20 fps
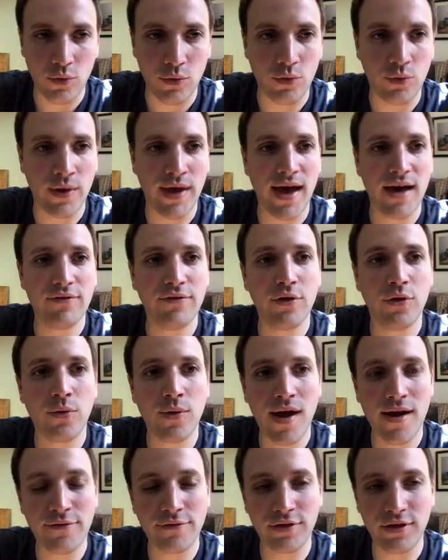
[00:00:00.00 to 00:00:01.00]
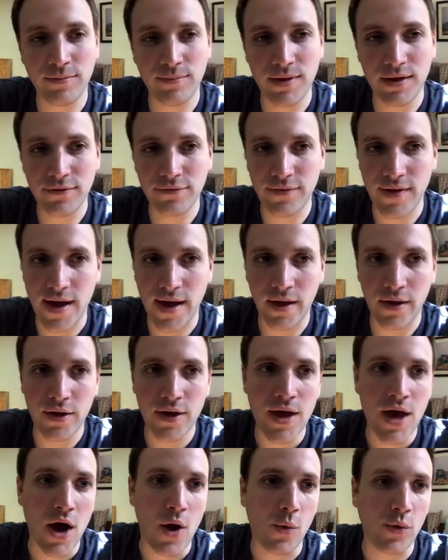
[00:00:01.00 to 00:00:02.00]
We have a graph.db file,
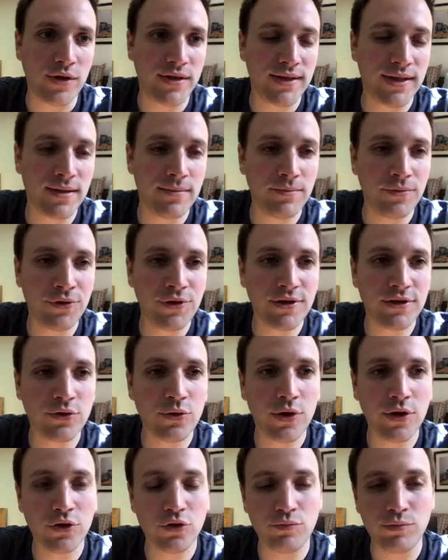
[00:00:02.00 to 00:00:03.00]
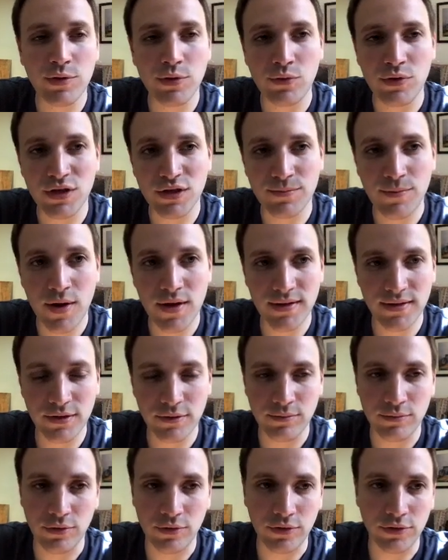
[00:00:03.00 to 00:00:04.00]
which simply is going to be
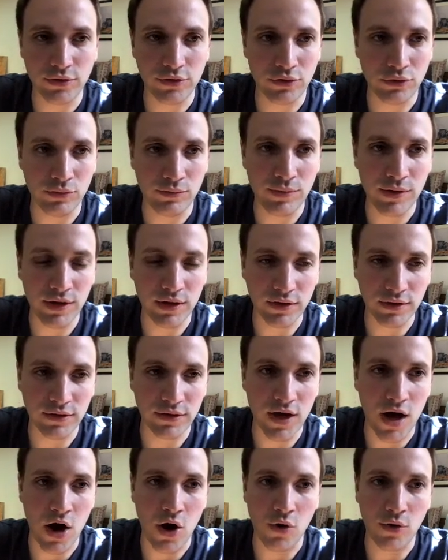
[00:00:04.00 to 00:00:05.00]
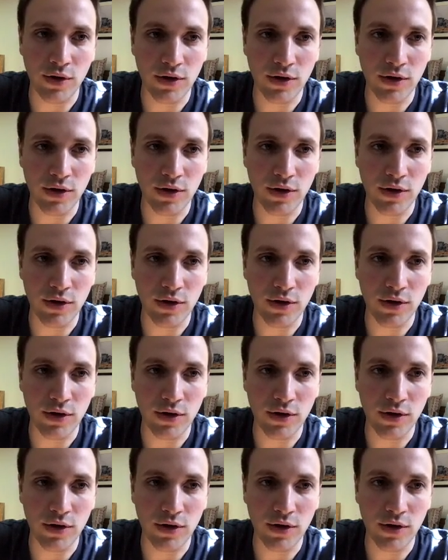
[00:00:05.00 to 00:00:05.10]
responsible to build our